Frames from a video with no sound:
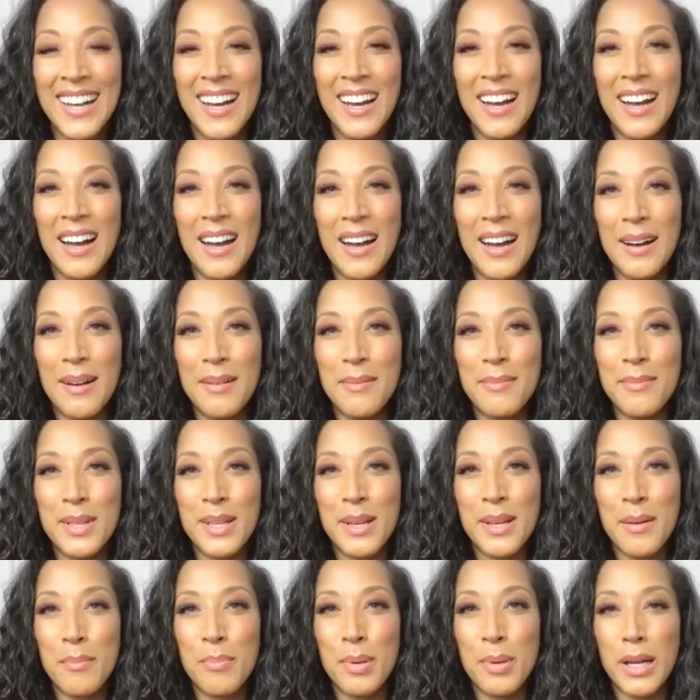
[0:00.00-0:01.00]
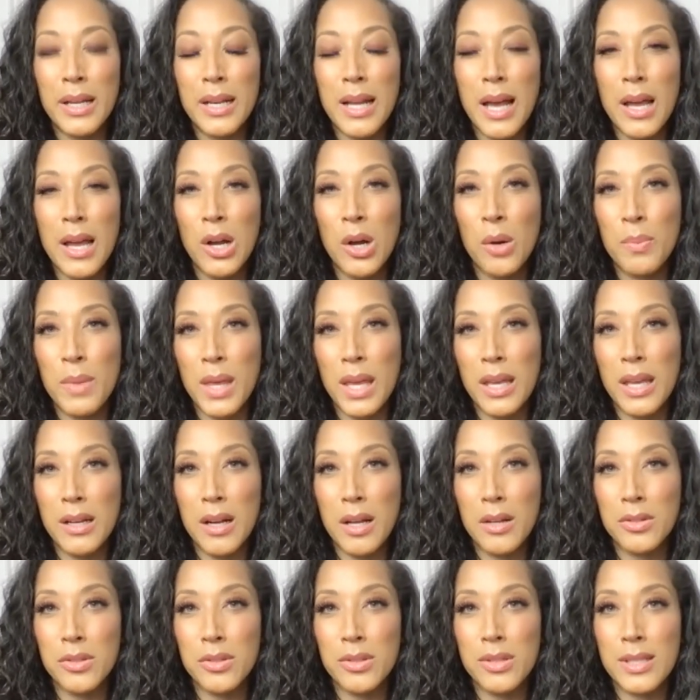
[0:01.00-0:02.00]
Um, but I hope they can
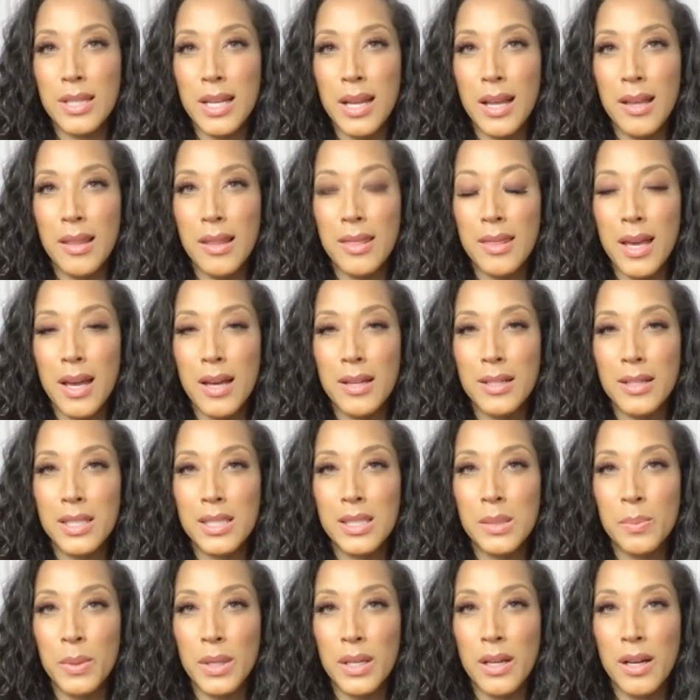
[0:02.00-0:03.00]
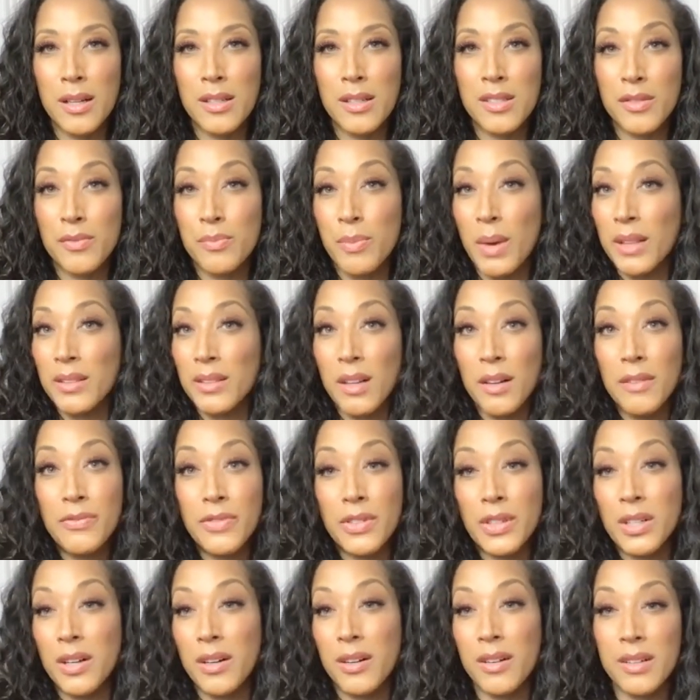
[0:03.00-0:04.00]
understand that it's because of my love for
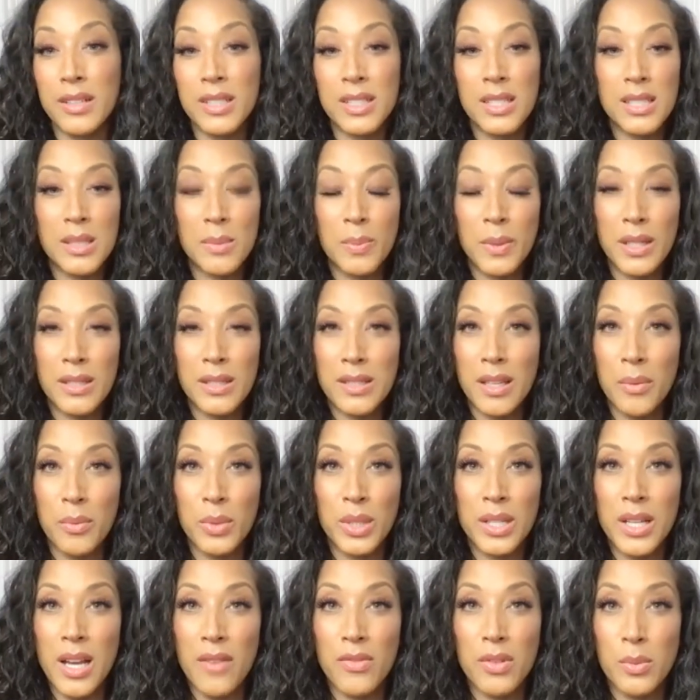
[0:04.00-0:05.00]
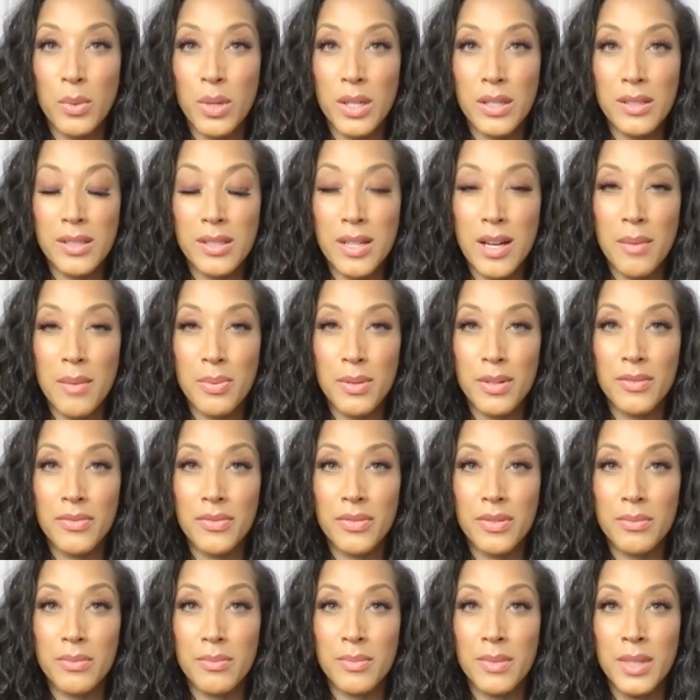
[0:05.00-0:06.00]
her and it's because I would never want to stop her
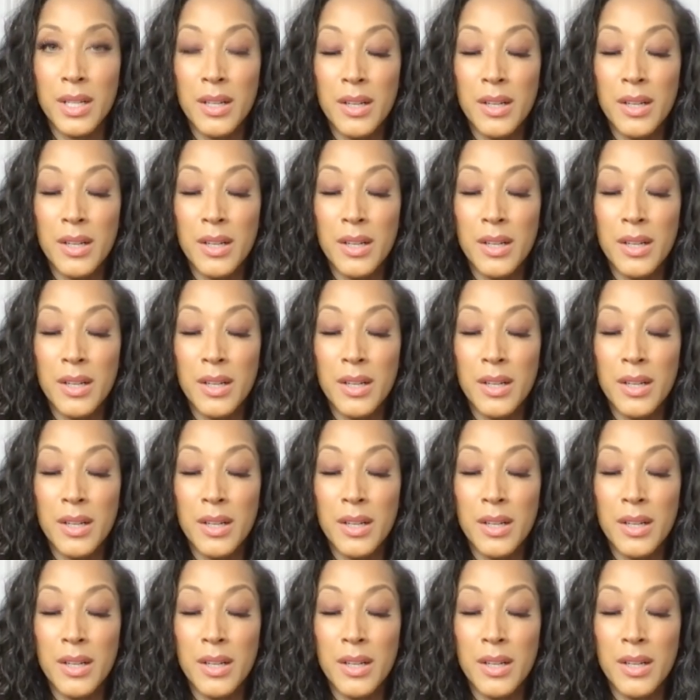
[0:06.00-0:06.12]
from